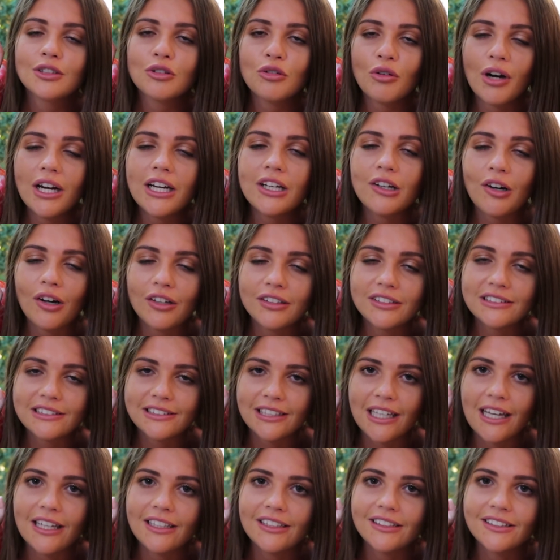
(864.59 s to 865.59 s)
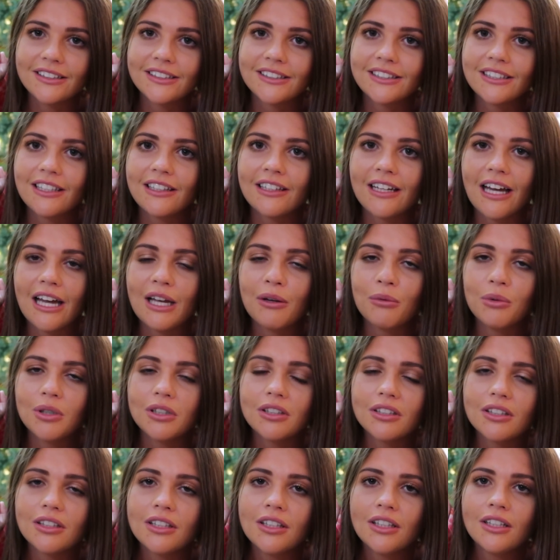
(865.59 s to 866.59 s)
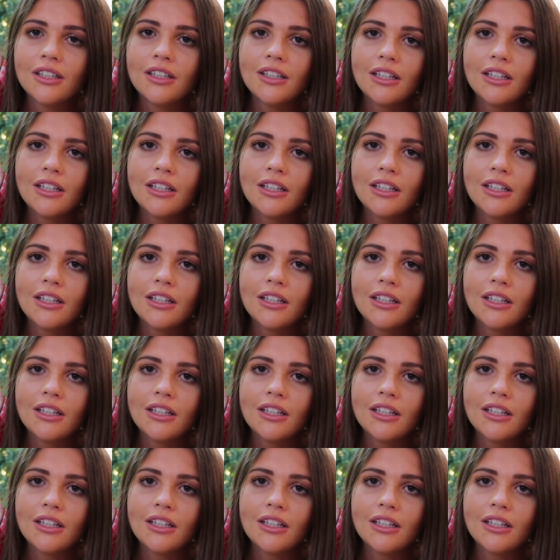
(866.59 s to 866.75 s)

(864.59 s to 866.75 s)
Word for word: Great content, and I will.